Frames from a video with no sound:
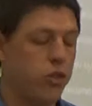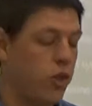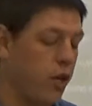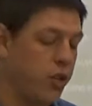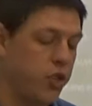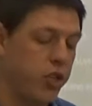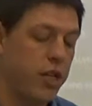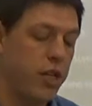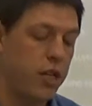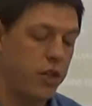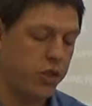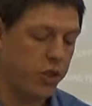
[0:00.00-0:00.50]

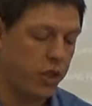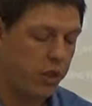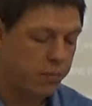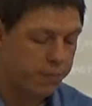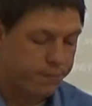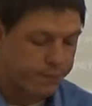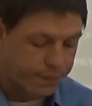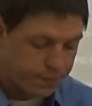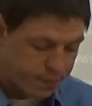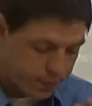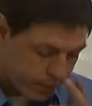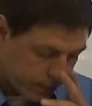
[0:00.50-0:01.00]
nice and easy.
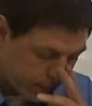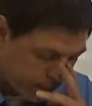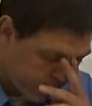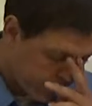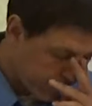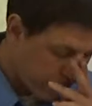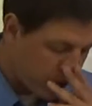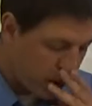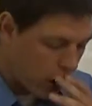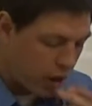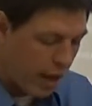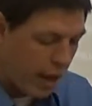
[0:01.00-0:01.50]

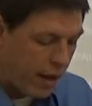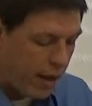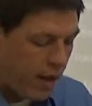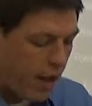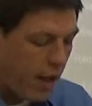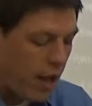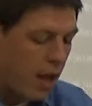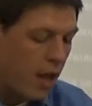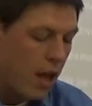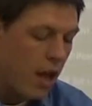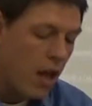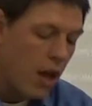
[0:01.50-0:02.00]
Okay?
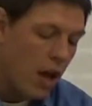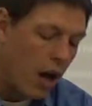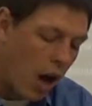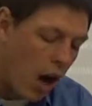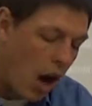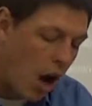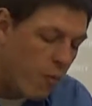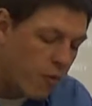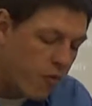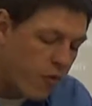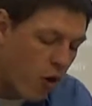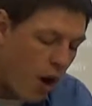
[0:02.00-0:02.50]

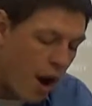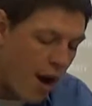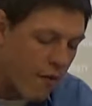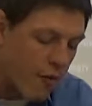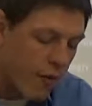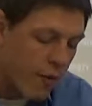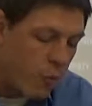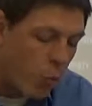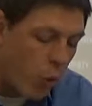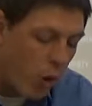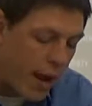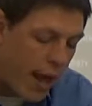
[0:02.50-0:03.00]
For
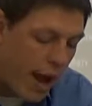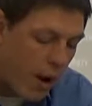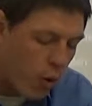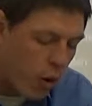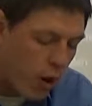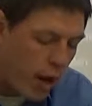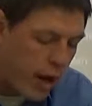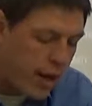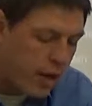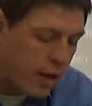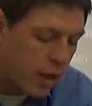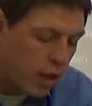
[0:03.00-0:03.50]
every 1
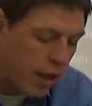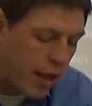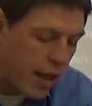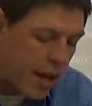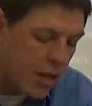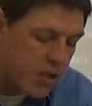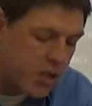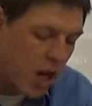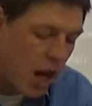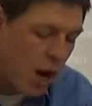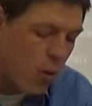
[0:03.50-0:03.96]
hour in class,